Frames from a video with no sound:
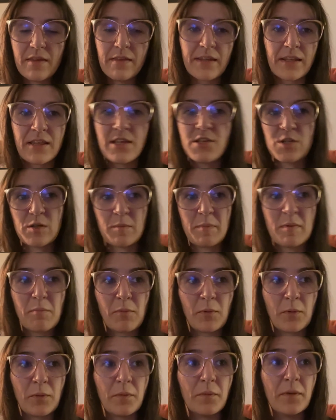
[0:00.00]
Like these are
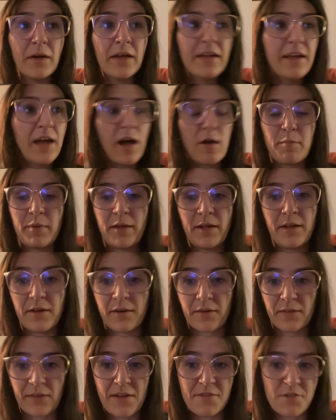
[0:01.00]
people who have been in
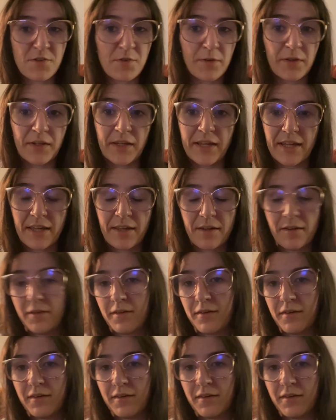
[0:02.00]
their lives for like,